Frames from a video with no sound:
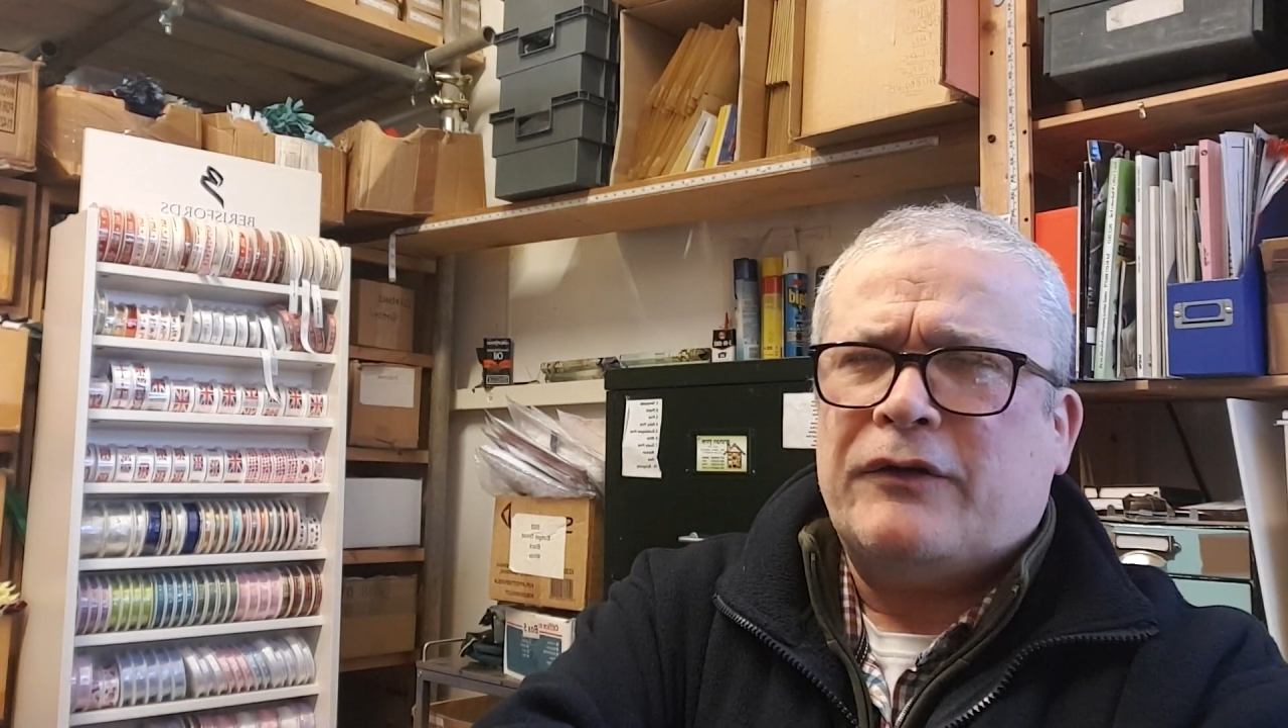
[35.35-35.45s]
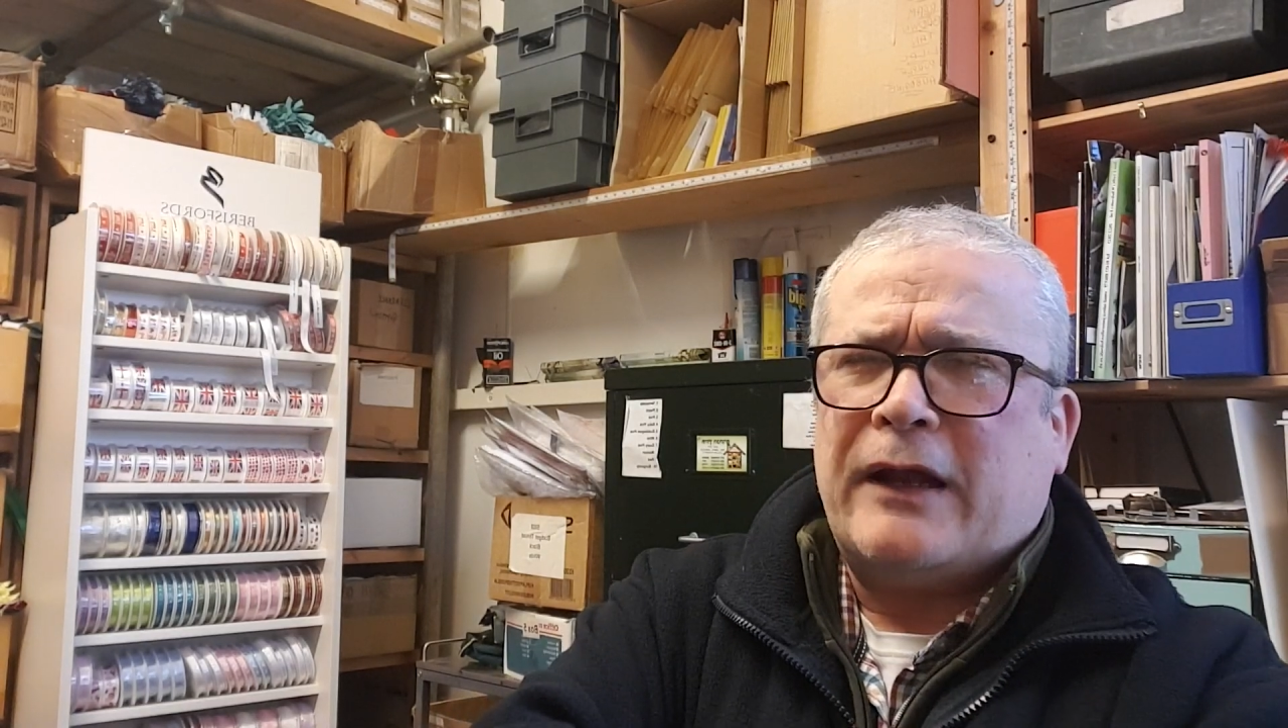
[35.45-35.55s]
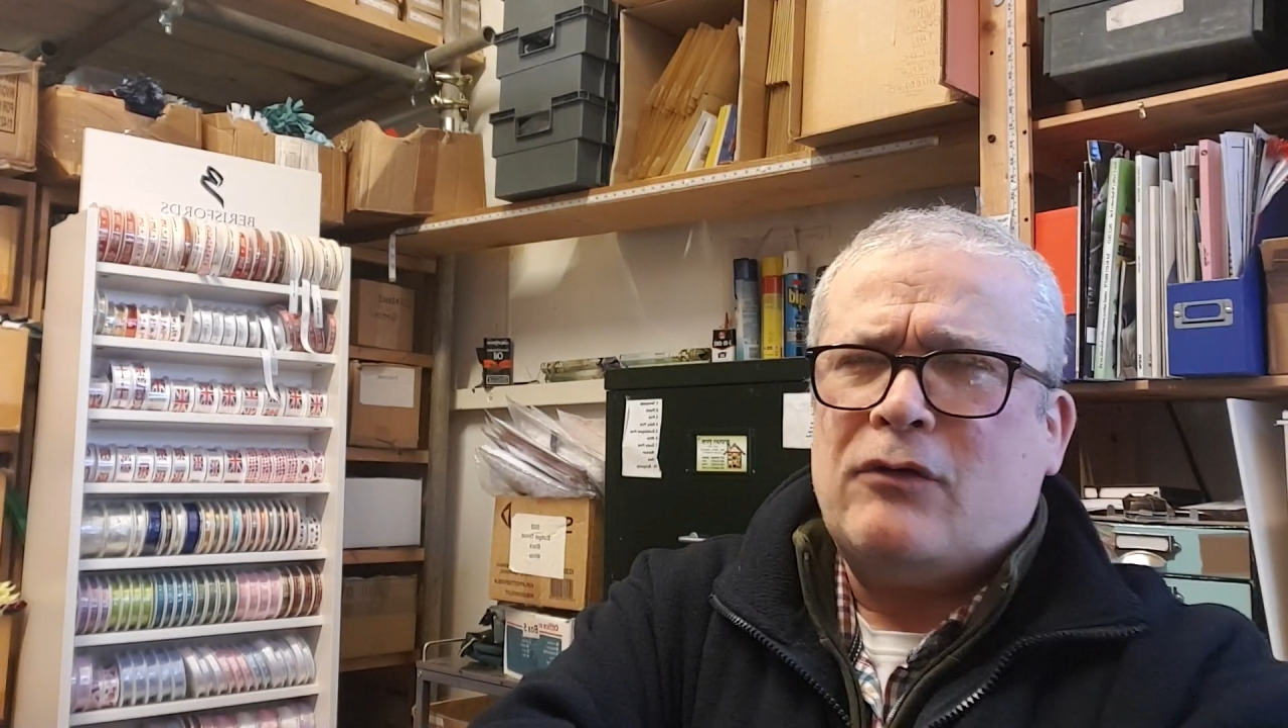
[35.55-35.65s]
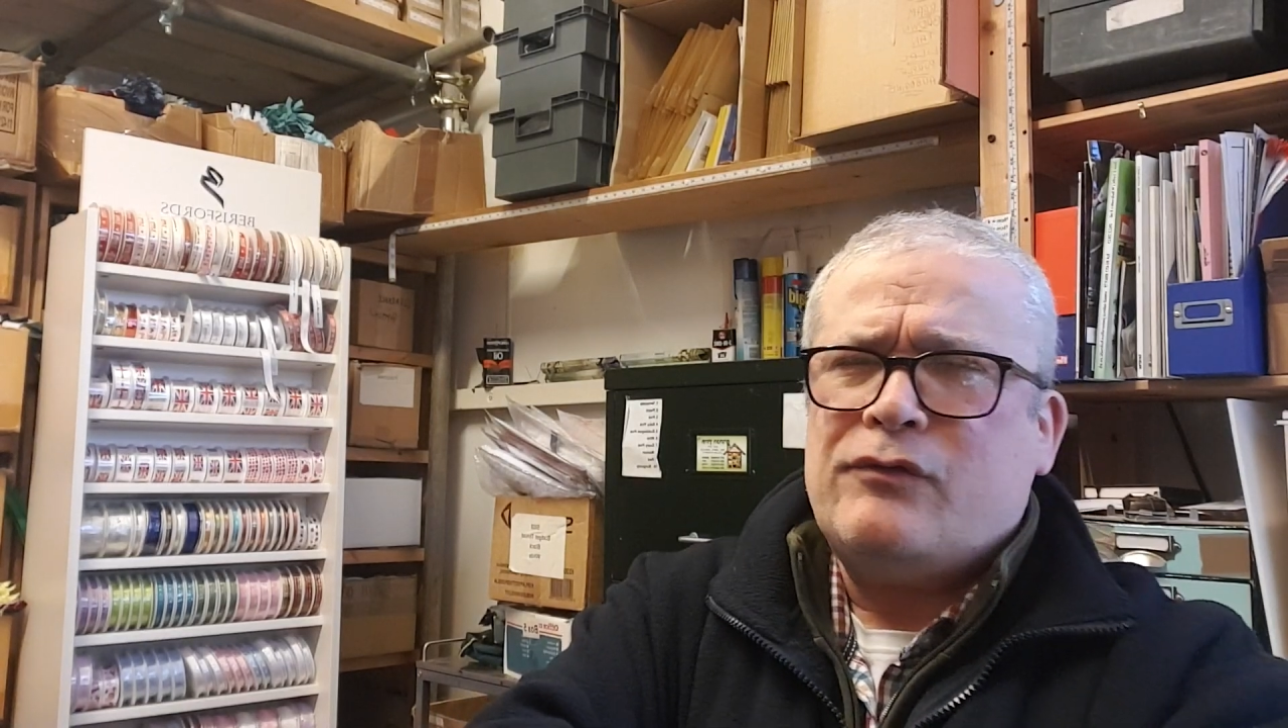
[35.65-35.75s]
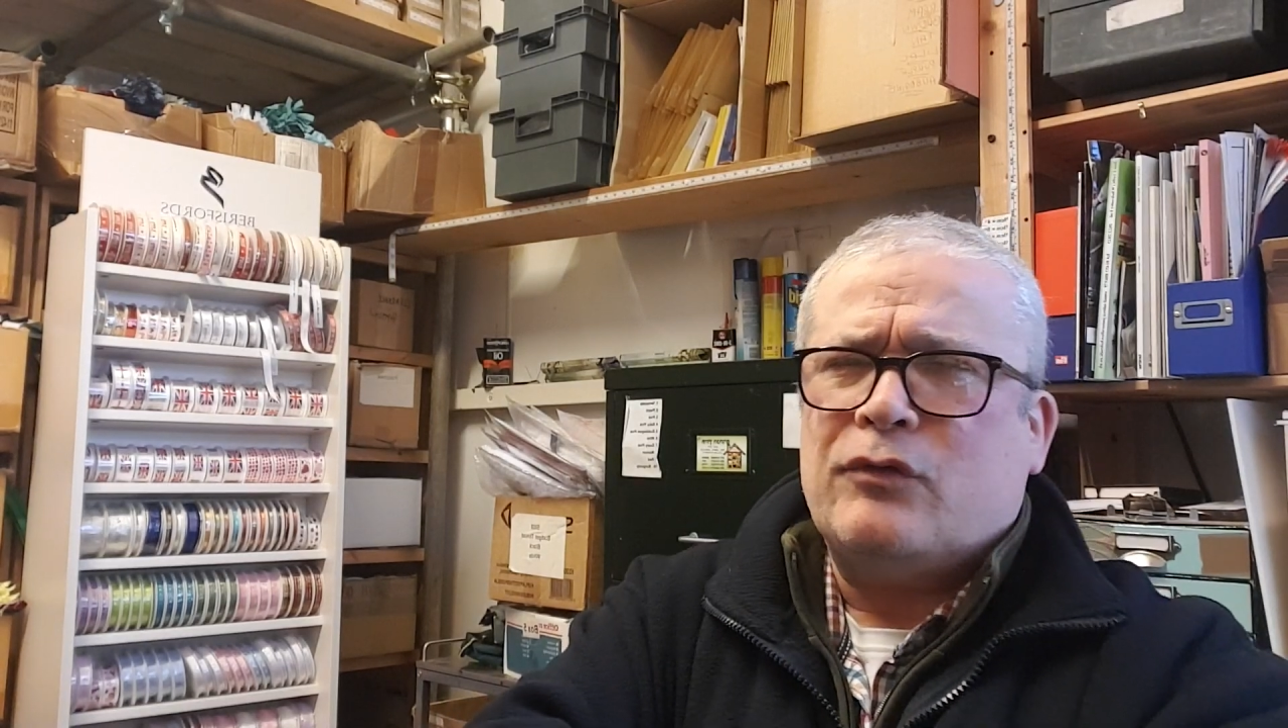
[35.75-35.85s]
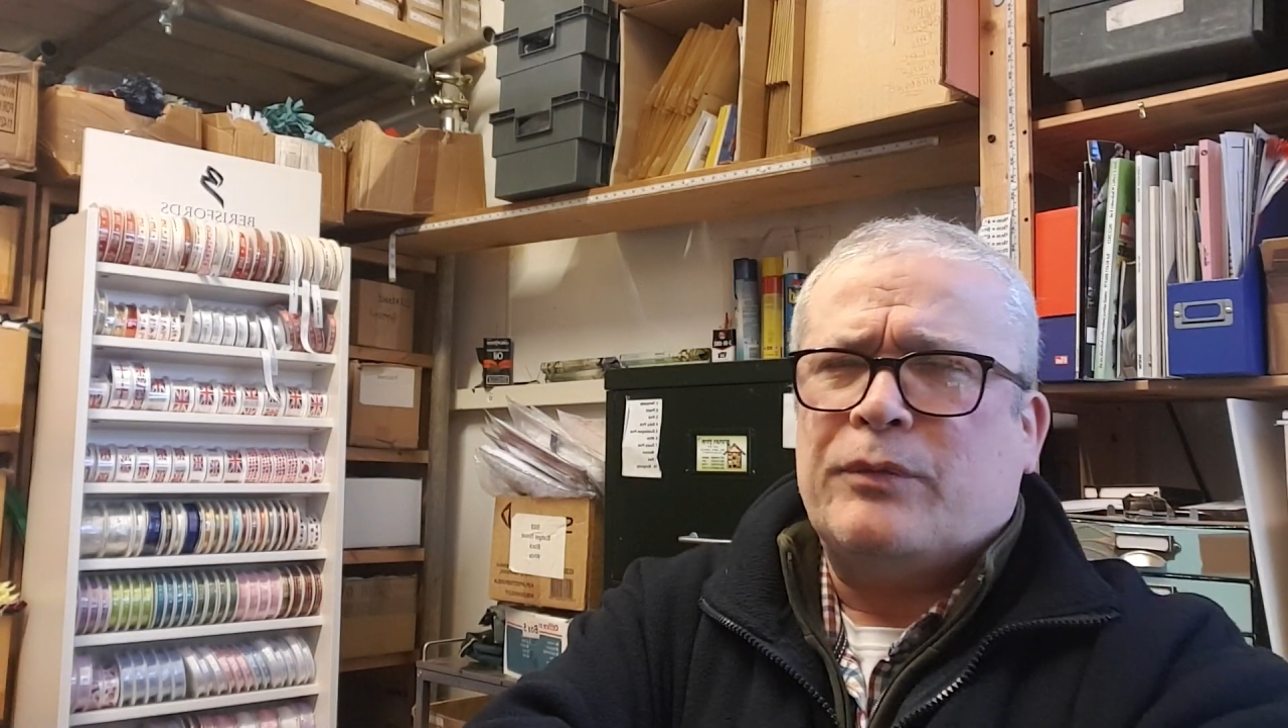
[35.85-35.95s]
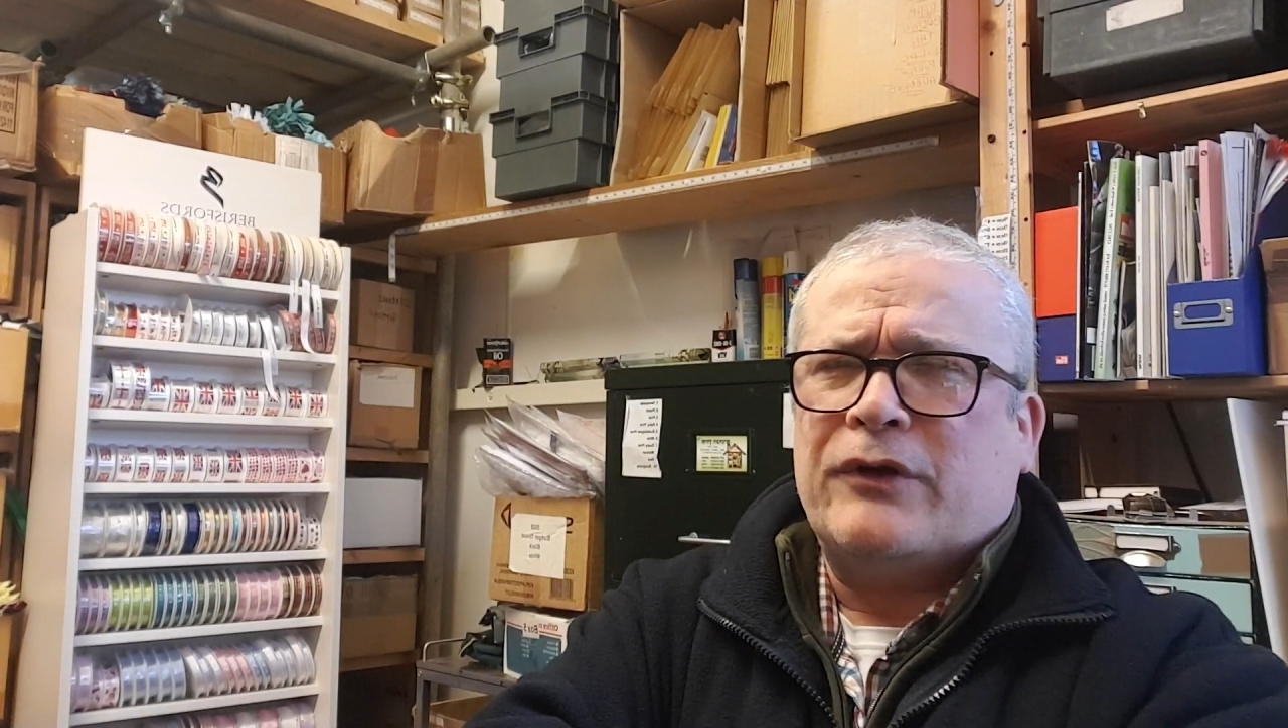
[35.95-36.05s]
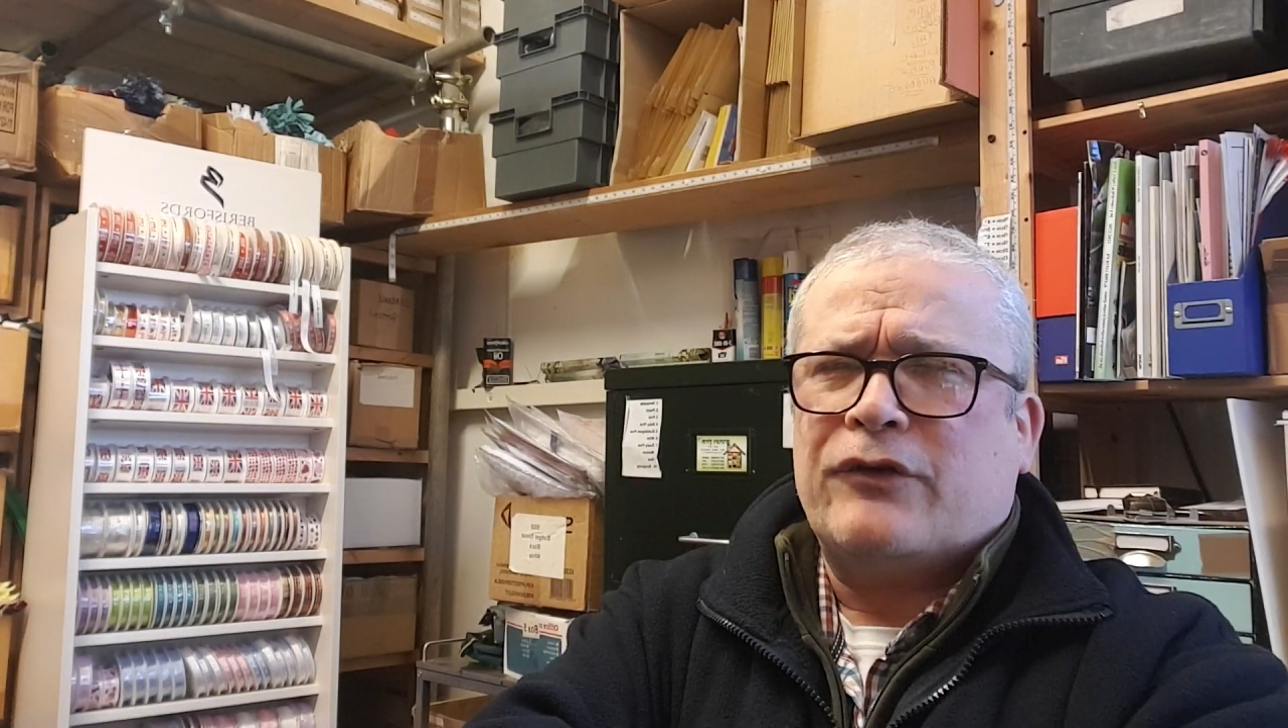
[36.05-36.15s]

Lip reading: doubtful because